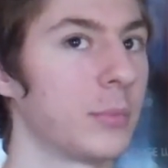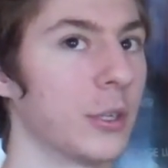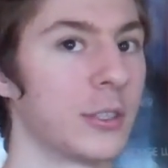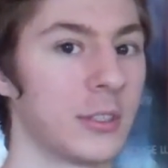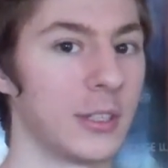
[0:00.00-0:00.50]

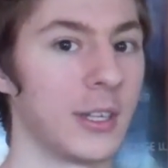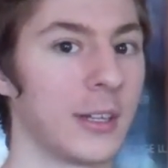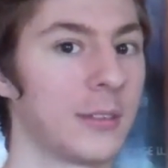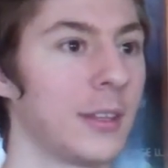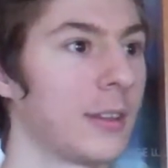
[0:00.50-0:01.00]
personally,
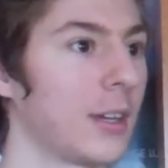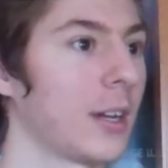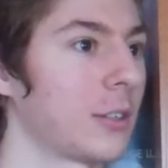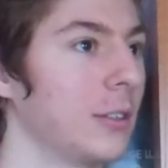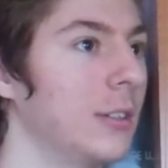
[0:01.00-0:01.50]
I think they
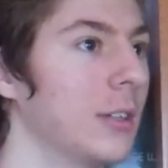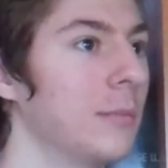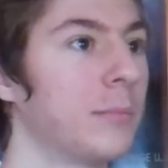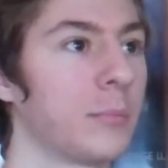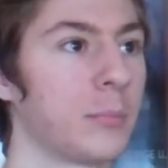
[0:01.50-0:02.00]
actually did